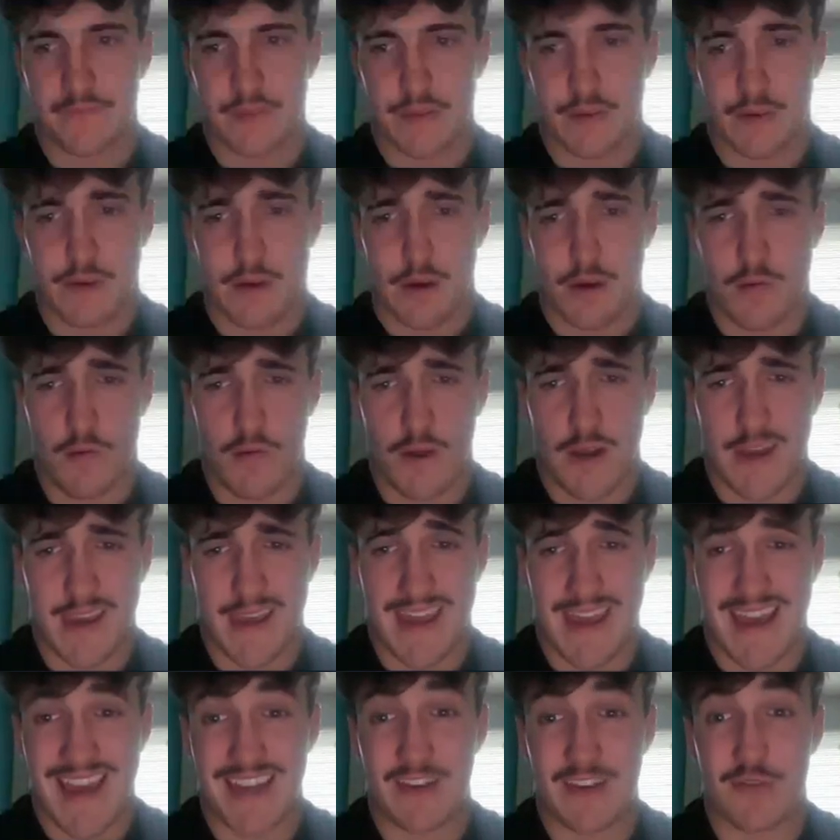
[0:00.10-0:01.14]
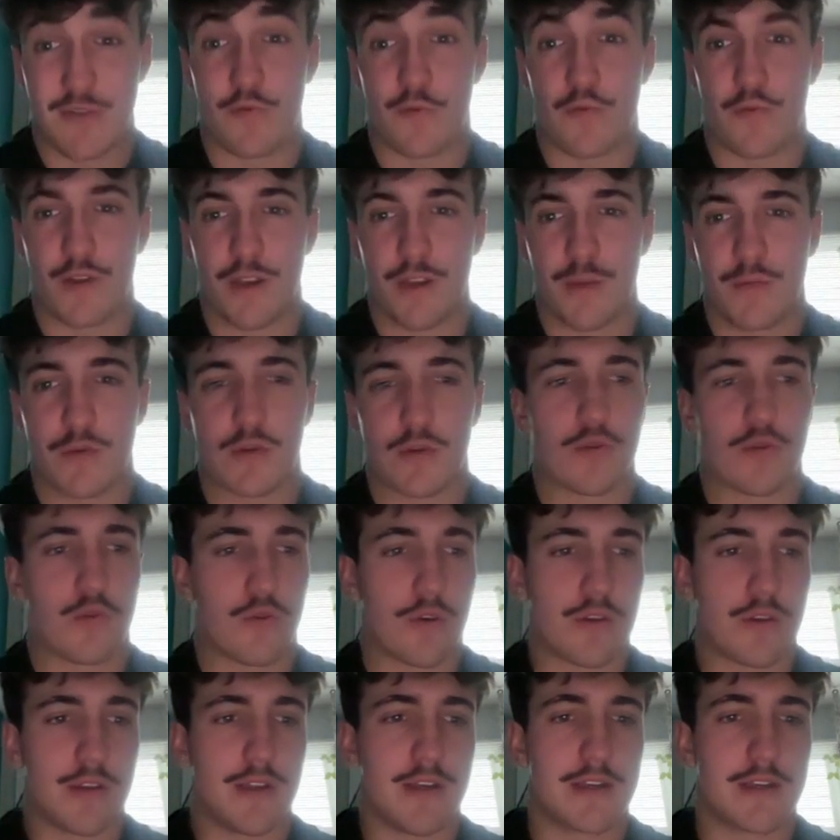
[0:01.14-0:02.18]
All right, had to
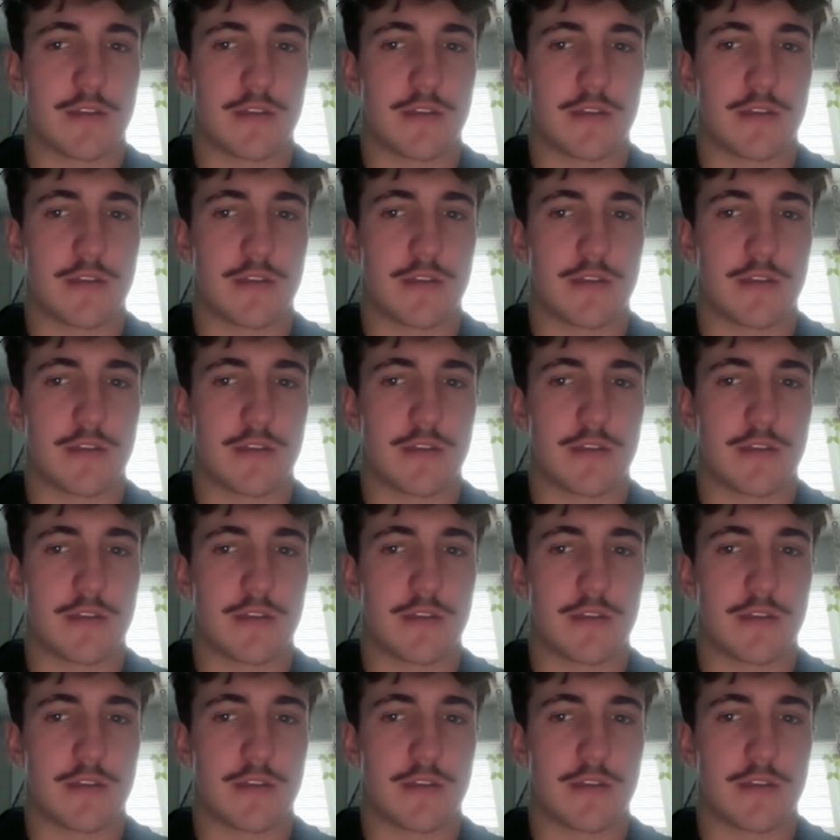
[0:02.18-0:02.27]
re-record this.